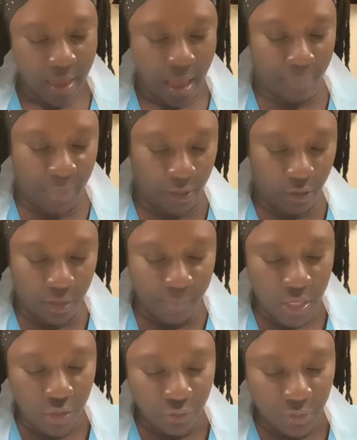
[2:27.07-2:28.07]
I'm not gonna
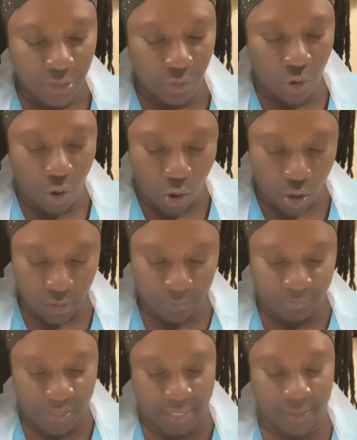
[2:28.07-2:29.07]
be using all
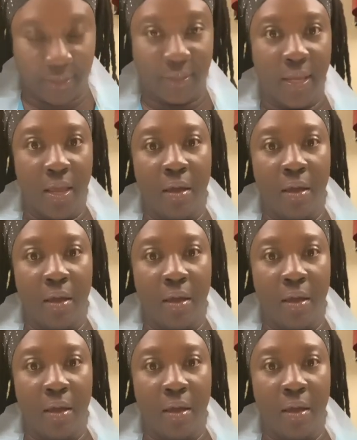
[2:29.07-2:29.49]
of this,